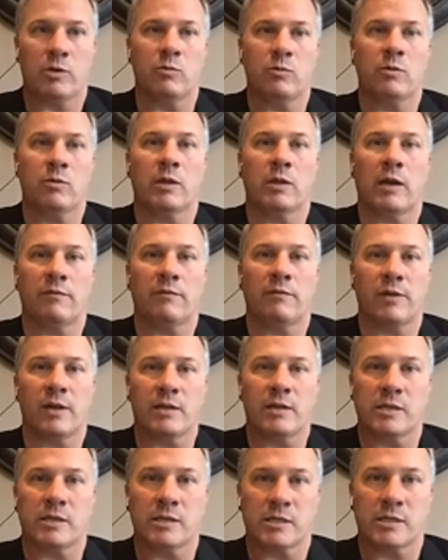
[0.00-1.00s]
We do a lot of
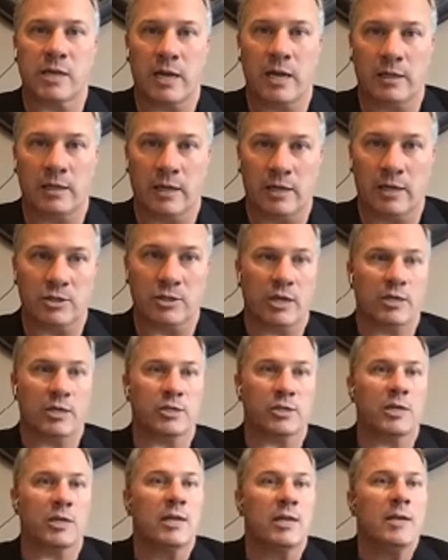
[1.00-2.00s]
things in state
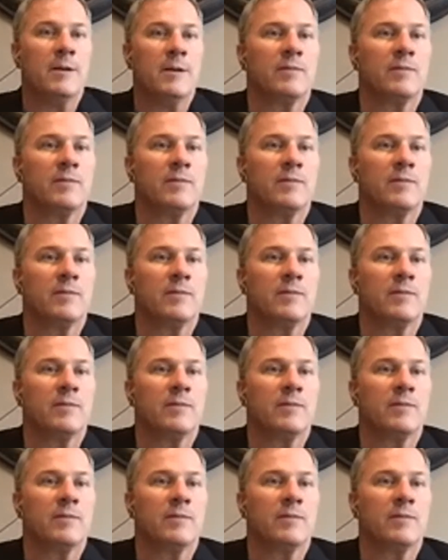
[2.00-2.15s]
legislation.